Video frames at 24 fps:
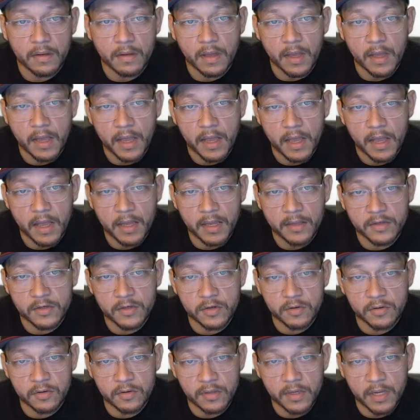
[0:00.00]
add
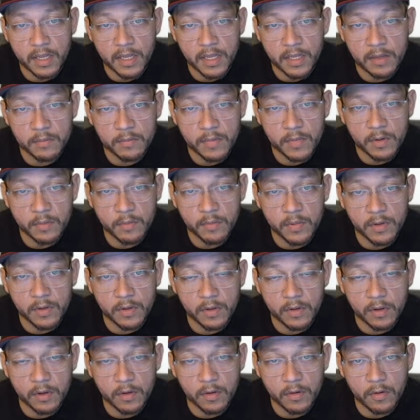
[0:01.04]
your name
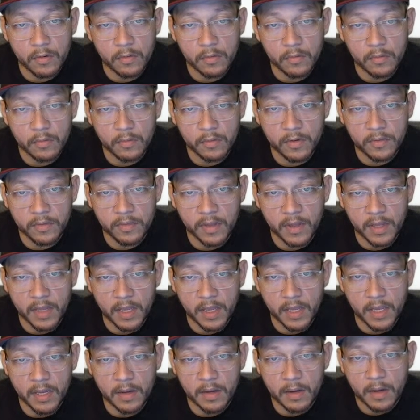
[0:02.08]
below with
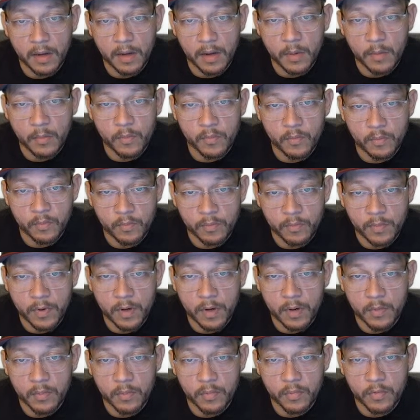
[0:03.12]
a
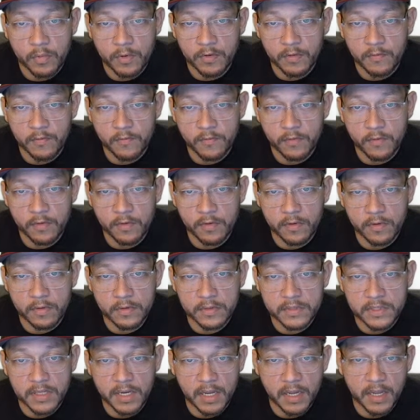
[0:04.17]

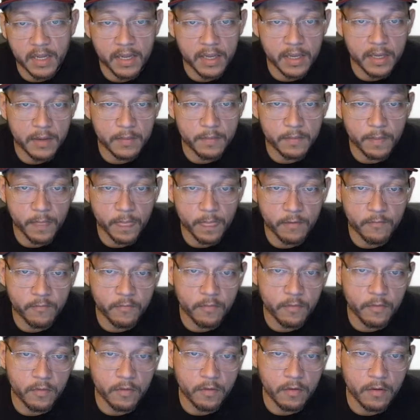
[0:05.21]
preferred time
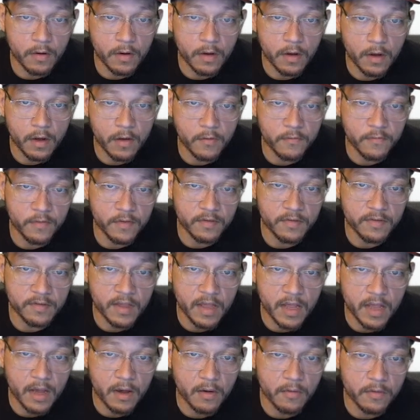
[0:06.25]
for office
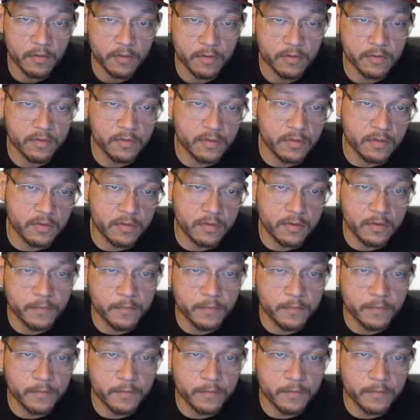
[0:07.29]
hours.